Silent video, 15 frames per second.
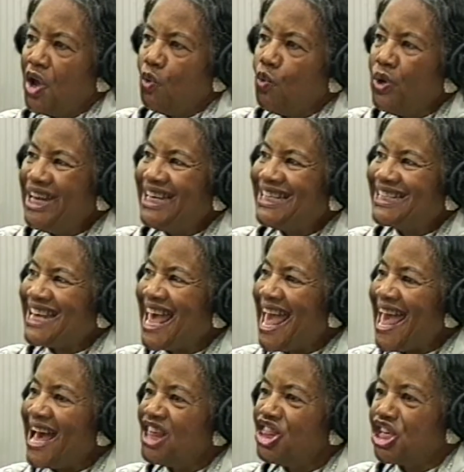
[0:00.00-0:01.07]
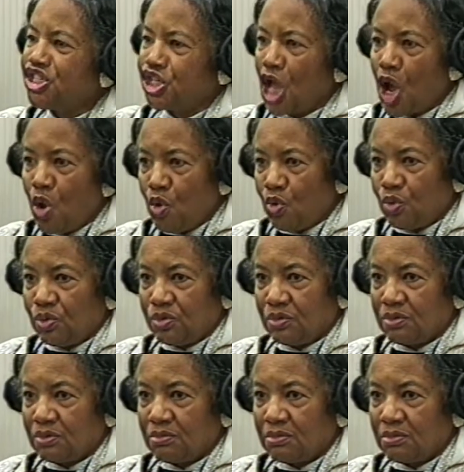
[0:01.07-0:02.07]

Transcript: we tear the soul.